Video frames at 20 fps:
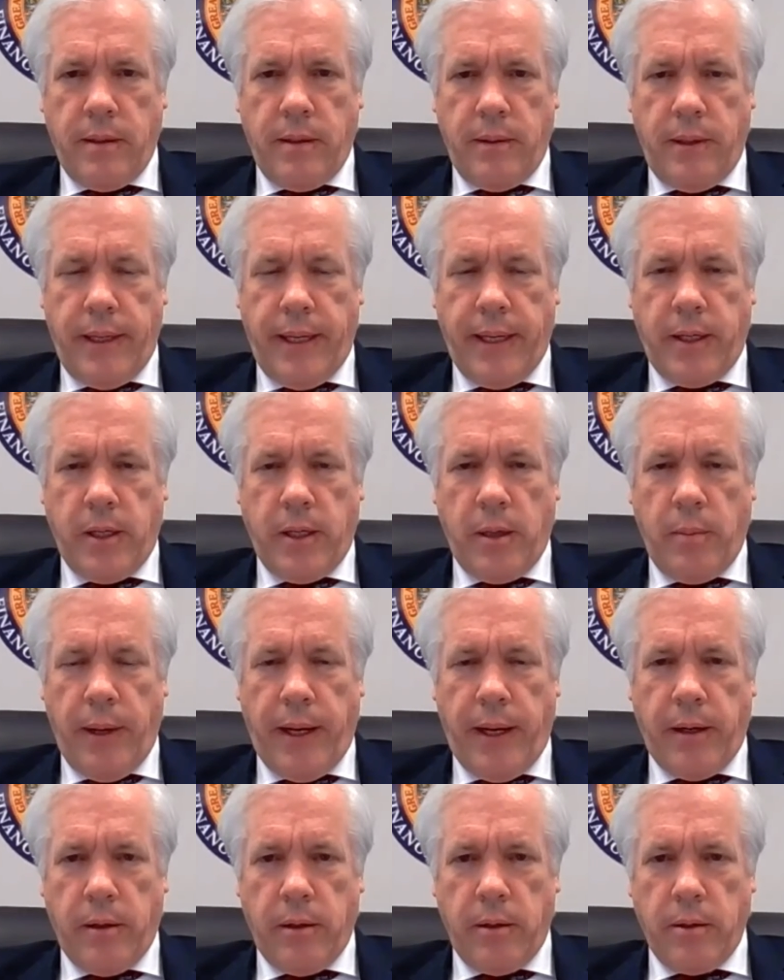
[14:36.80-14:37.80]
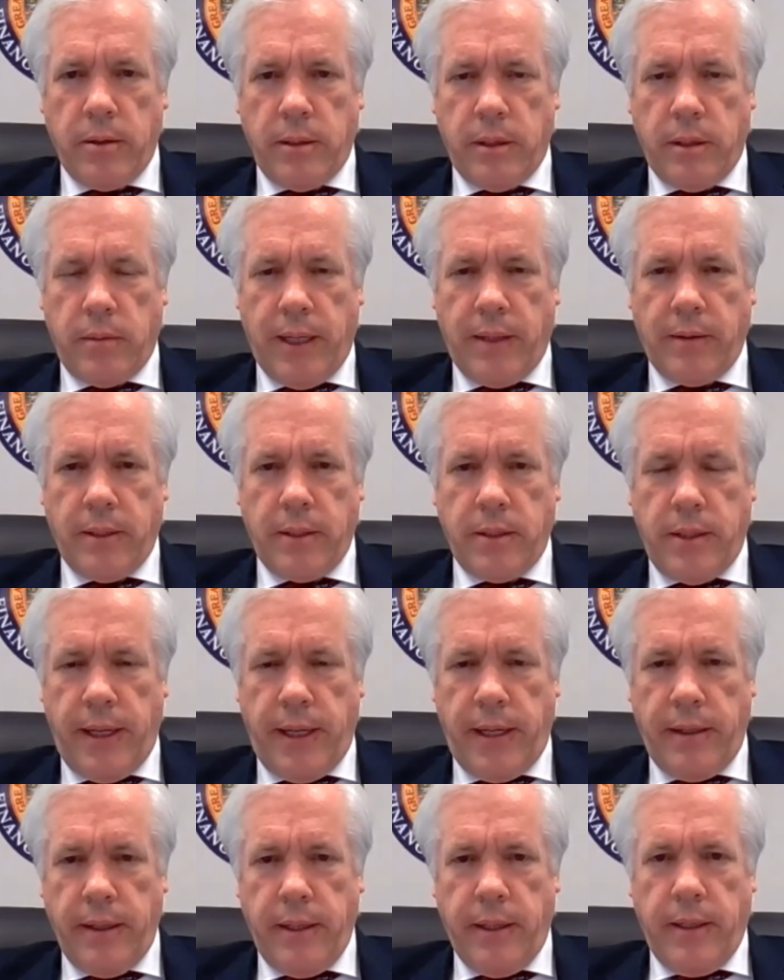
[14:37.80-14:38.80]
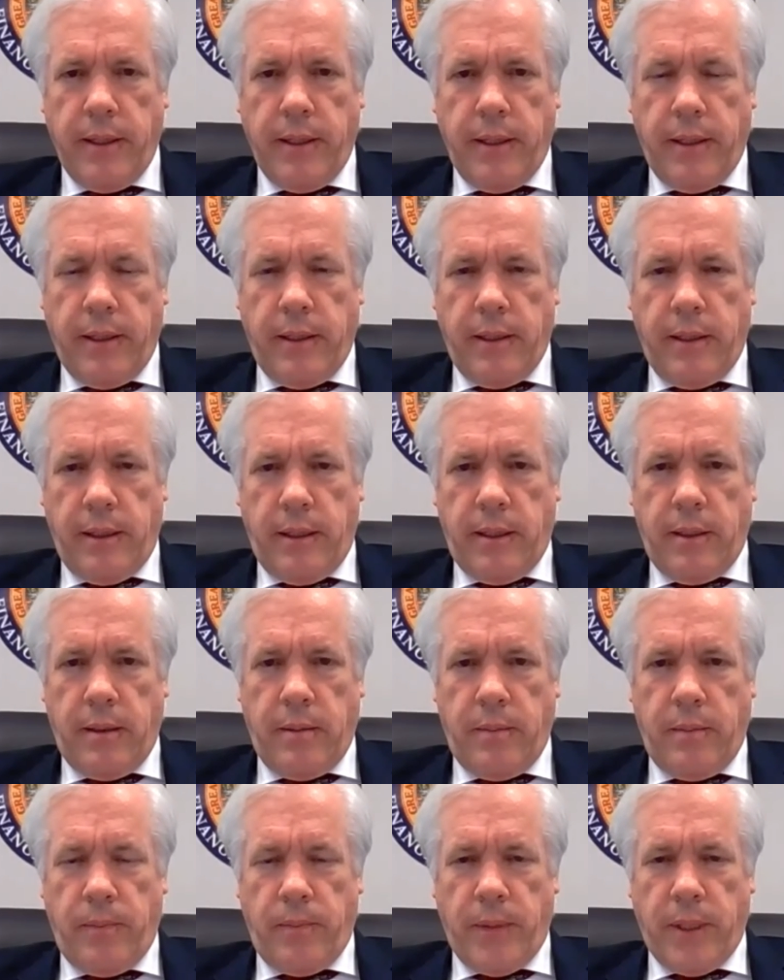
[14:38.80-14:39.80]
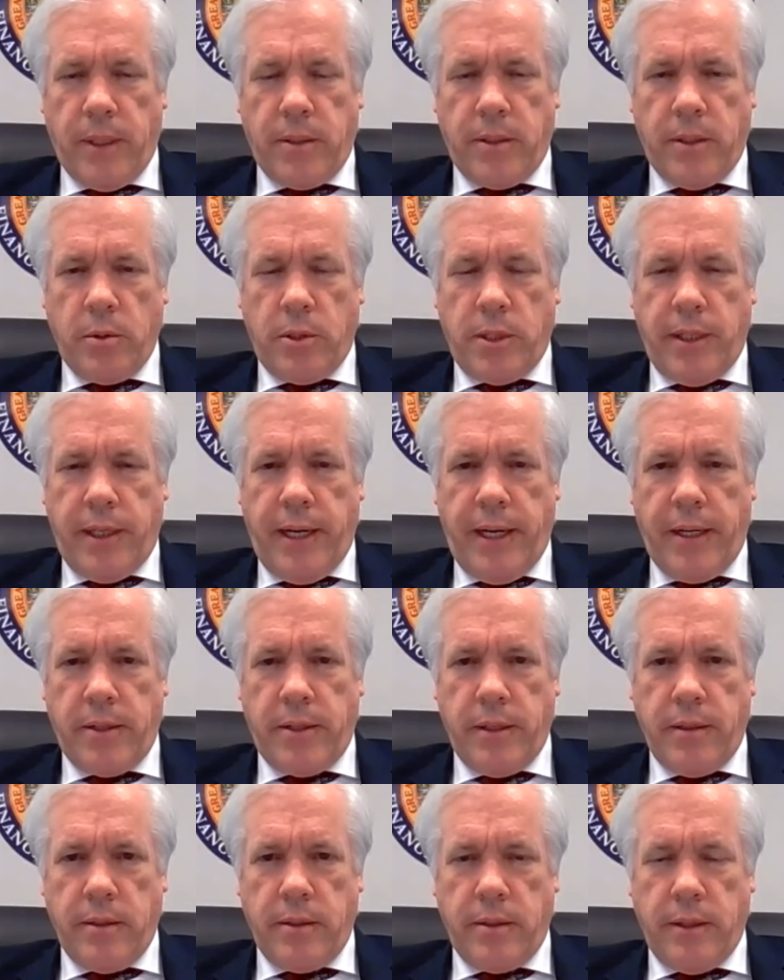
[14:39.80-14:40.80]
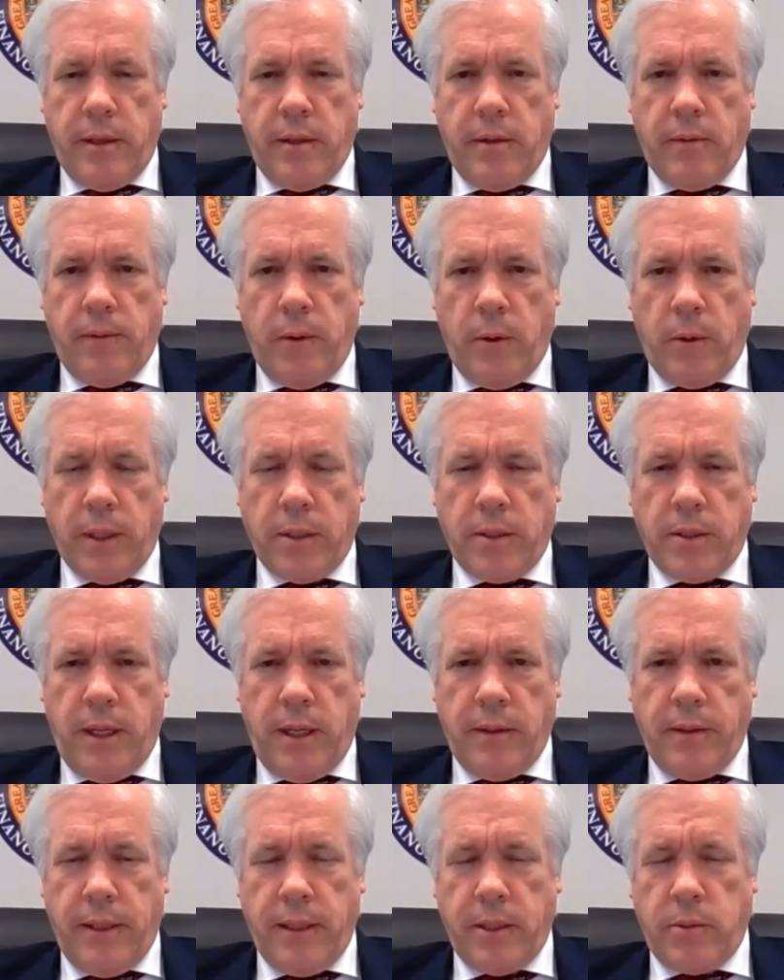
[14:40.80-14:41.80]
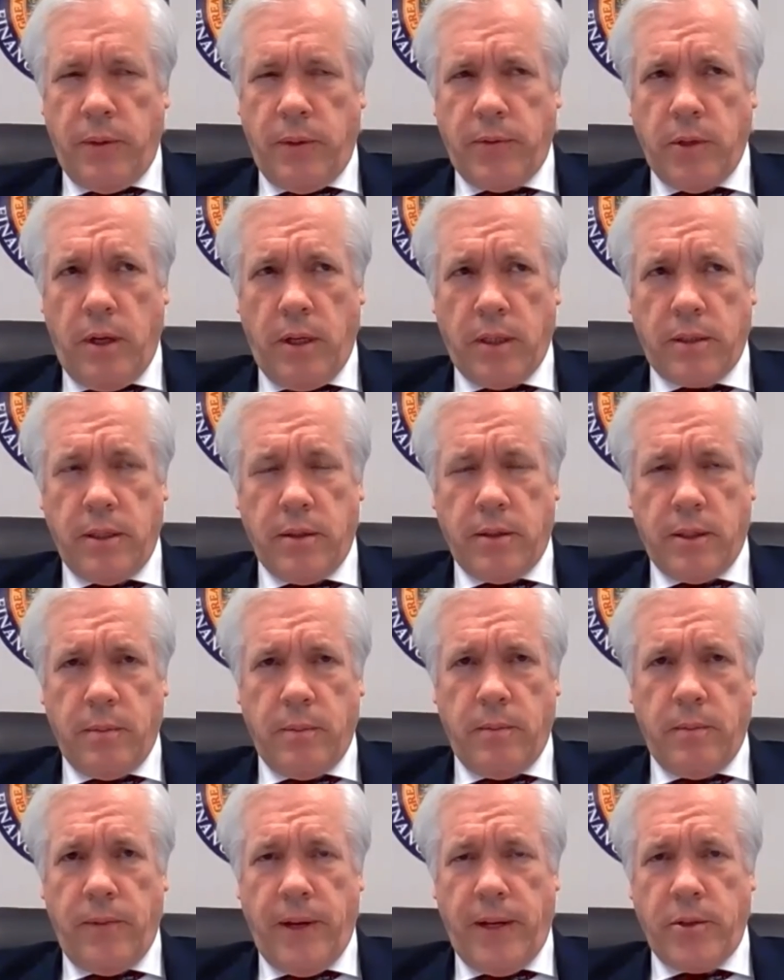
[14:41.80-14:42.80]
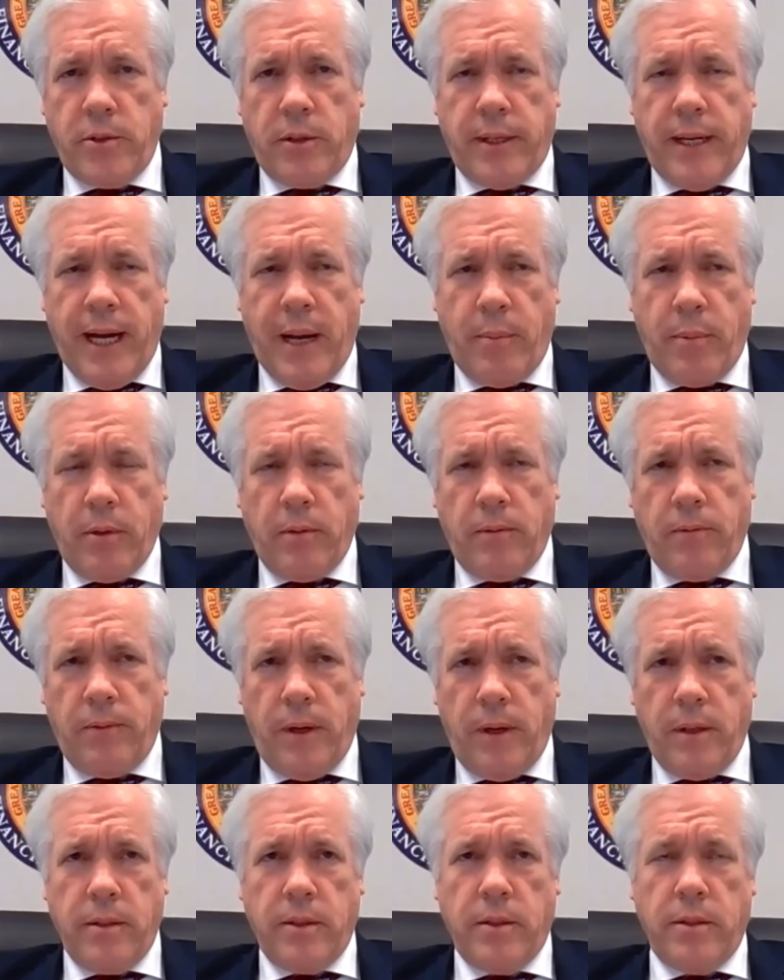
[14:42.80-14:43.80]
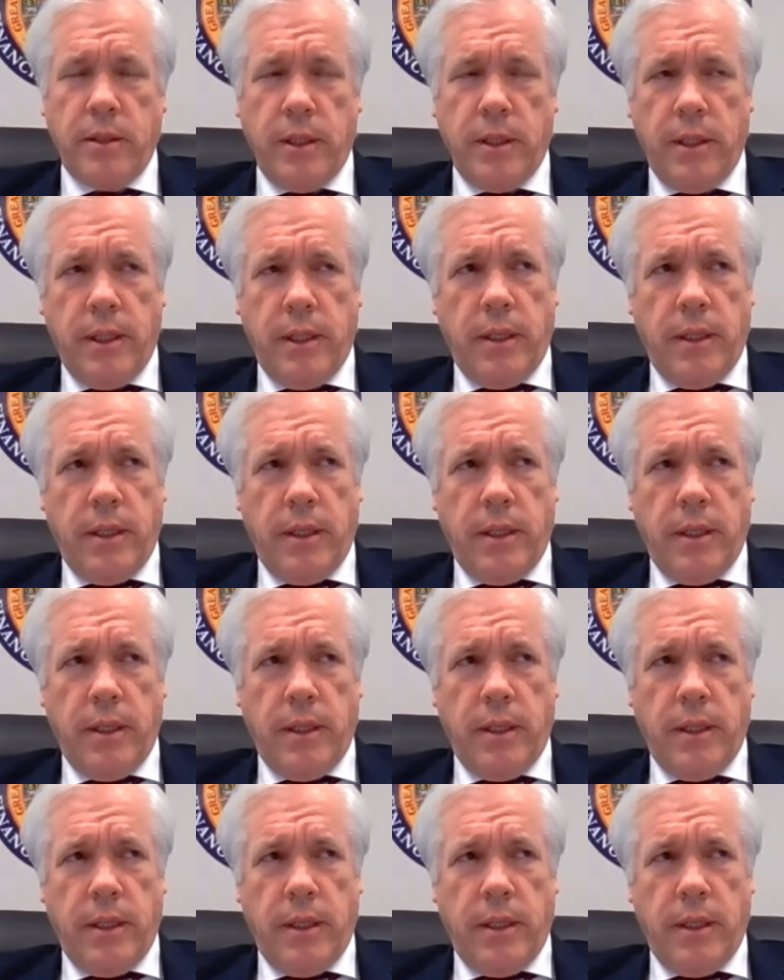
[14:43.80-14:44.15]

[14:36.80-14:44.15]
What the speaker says: incubators around the state, associations that are focused on this. We've talked to some venture capital funds.